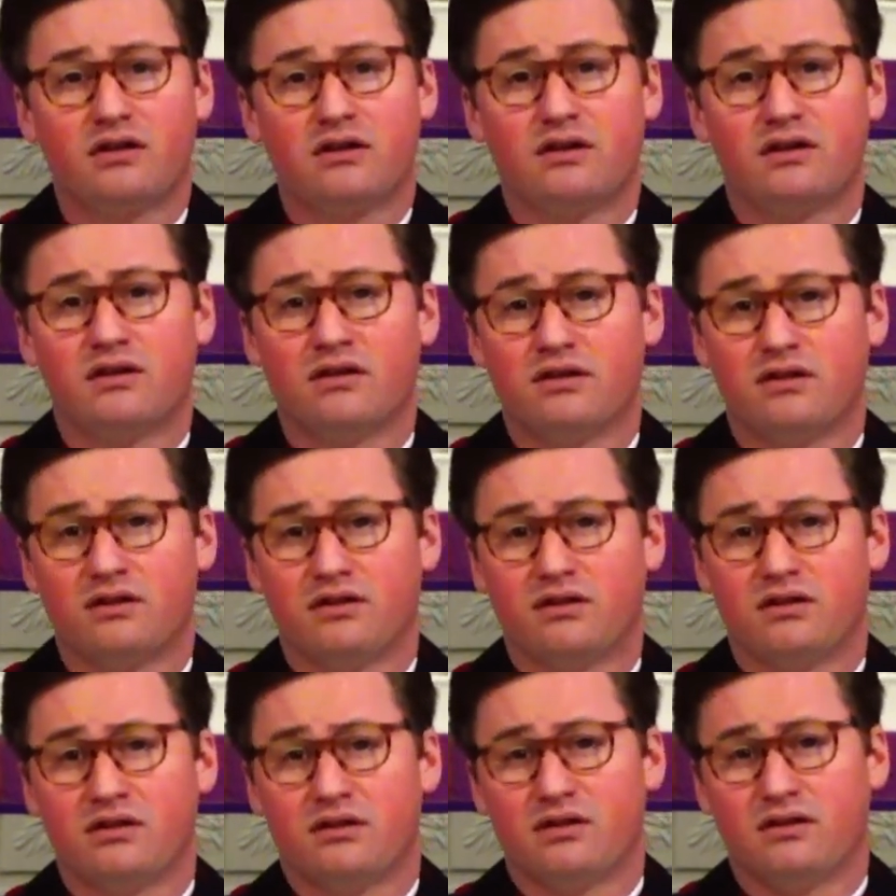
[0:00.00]

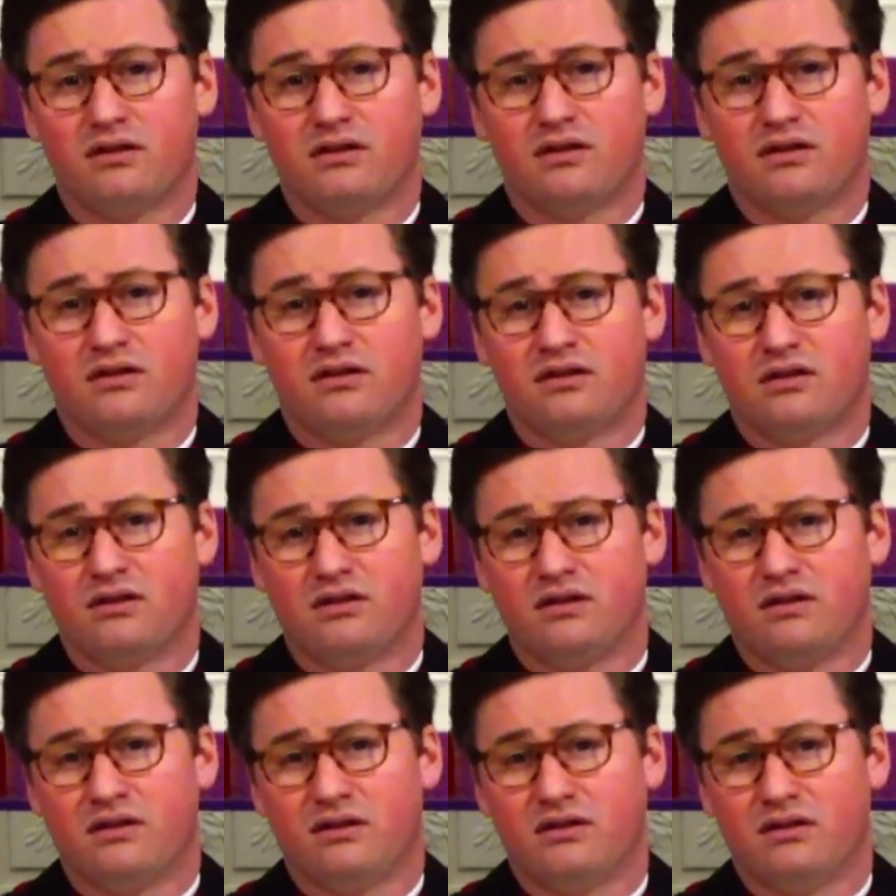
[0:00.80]

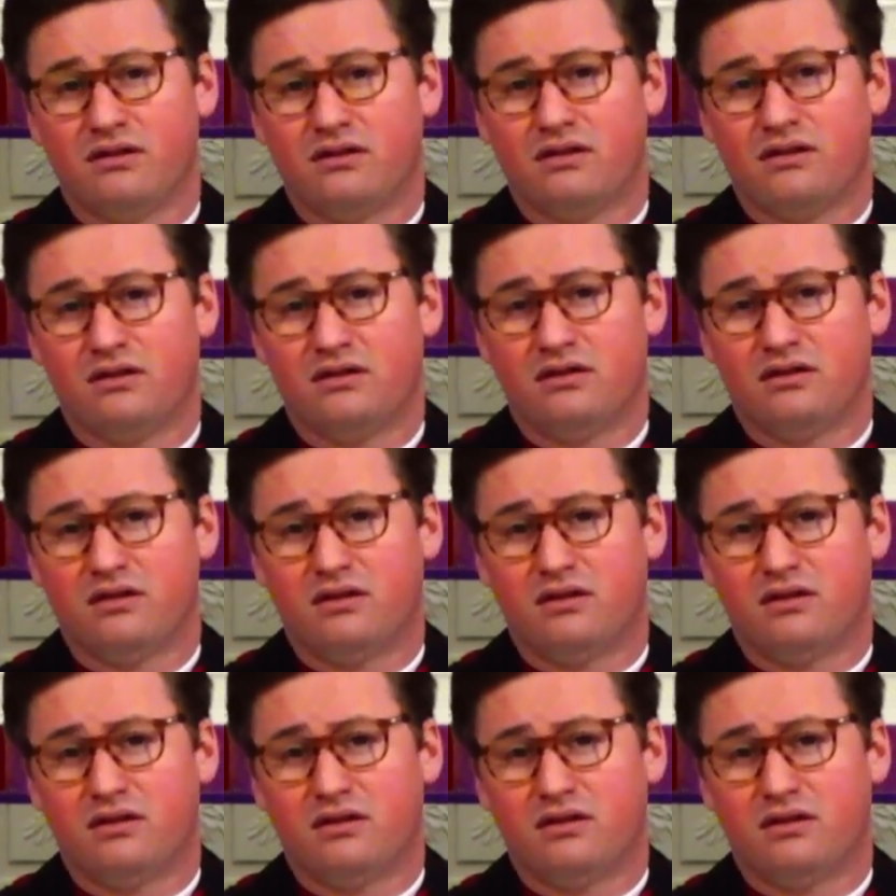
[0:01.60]
[no speech]